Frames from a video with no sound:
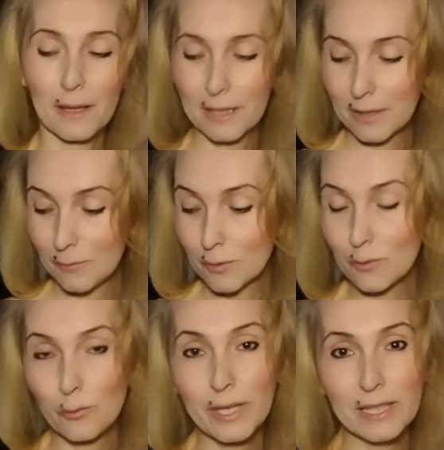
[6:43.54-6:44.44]
it was
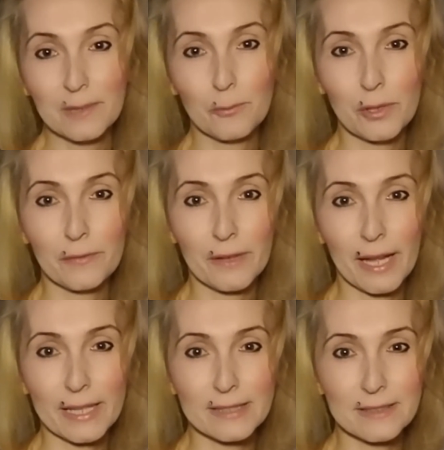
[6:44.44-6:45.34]
green, the
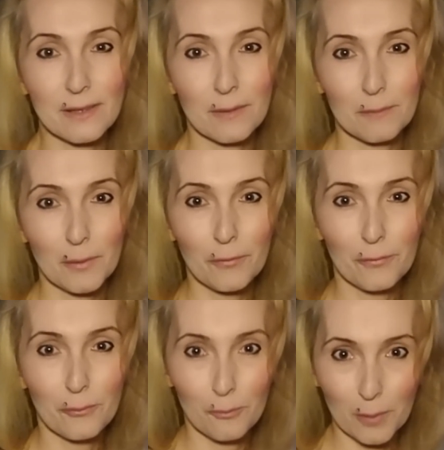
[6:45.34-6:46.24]
briefcase,
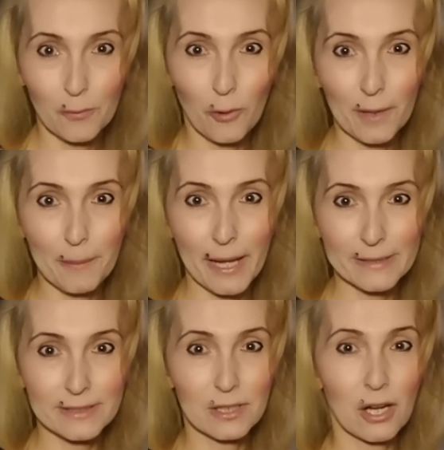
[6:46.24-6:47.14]
before he
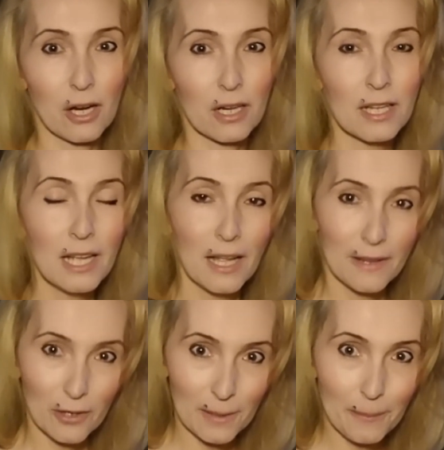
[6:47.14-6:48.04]
passed the car.
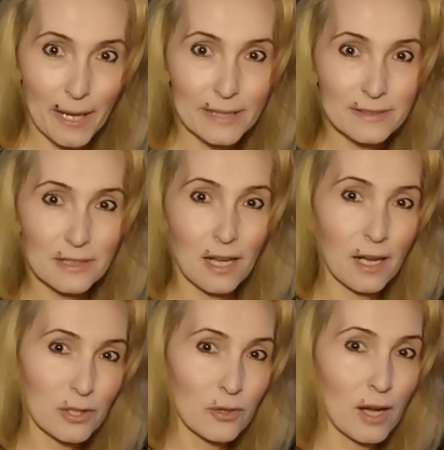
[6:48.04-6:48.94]
Now they passed the
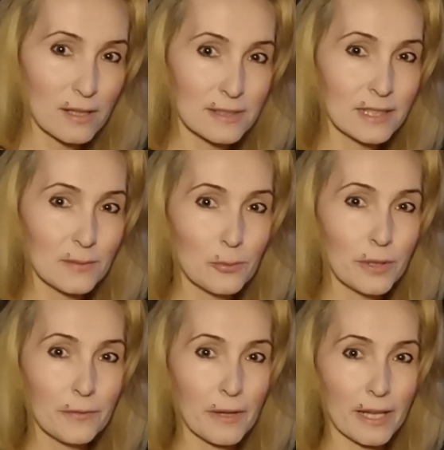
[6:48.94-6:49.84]
car and you can't see the
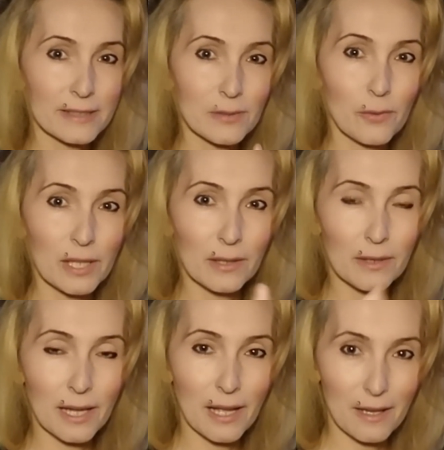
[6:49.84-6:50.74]
briefcase, and when
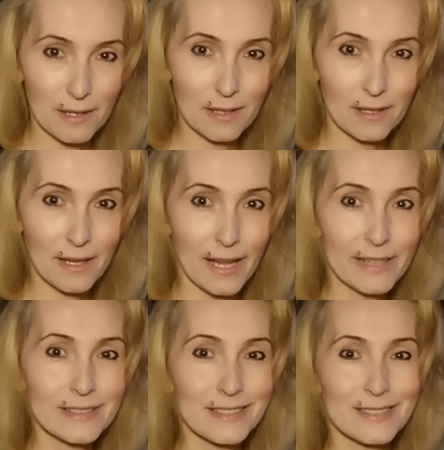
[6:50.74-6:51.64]
he
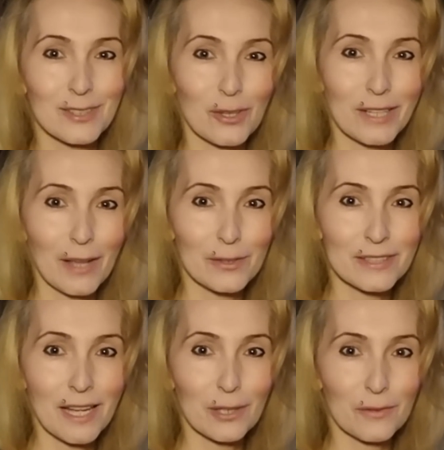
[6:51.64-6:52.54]
exits on the other
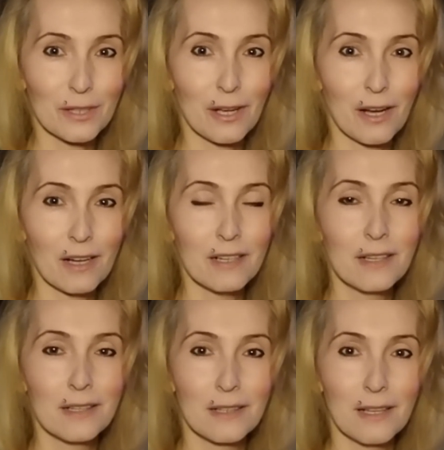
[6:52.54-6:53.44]
side of the car,
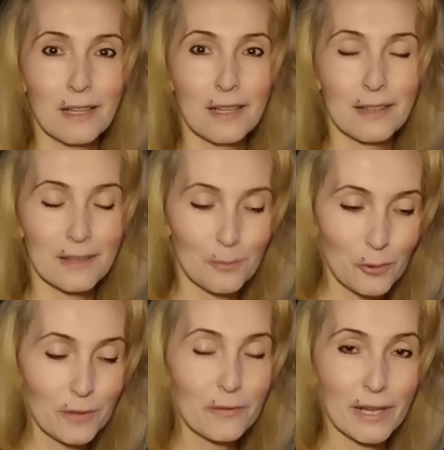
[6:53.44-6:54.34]
the
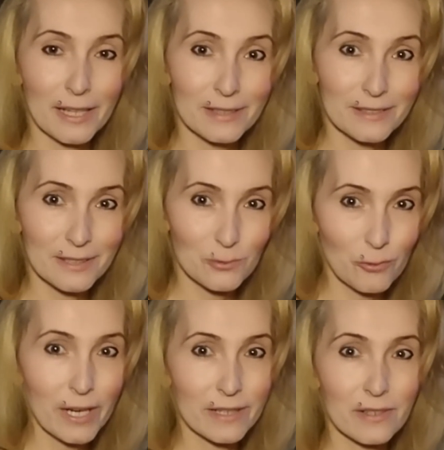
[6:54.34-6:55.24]
briefcase is
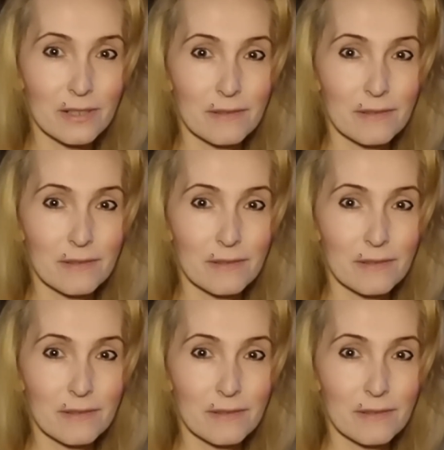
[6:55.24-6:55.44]
red.